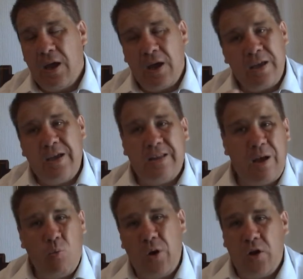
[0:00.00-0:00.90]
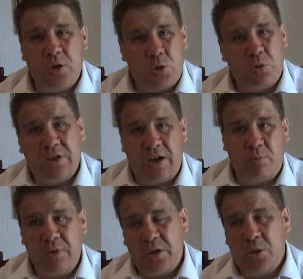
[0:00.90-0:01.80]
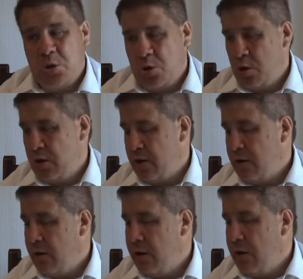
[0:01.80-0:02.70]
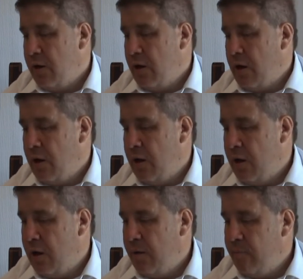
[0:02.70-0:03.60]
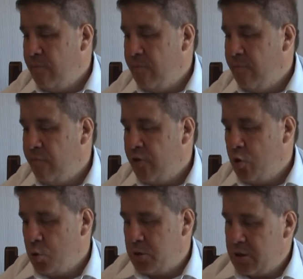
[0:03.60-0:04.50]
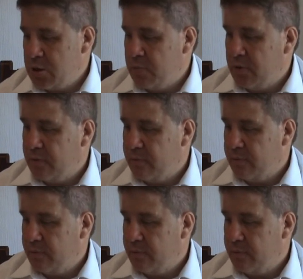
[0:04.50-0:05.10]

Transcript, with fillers: And he then went on to attack me concerning um, the Old Testament.